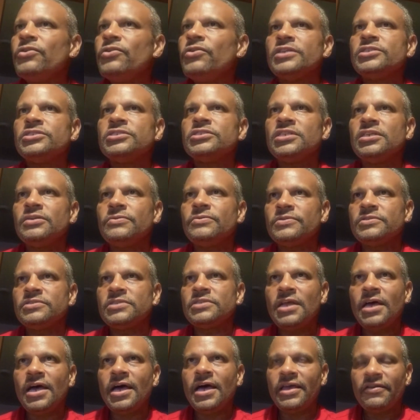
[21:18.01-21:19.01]
that
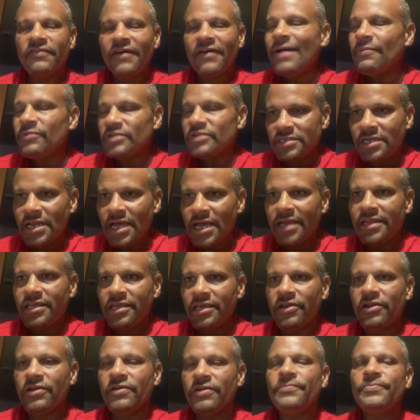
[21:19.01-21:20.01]
if I was not
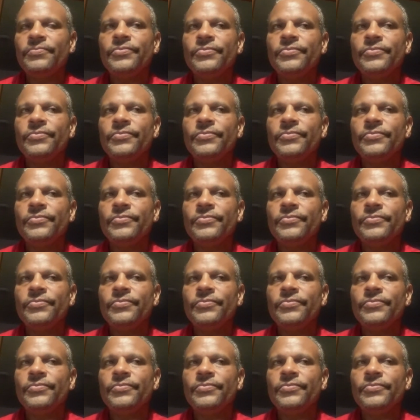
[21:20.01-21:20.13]
here,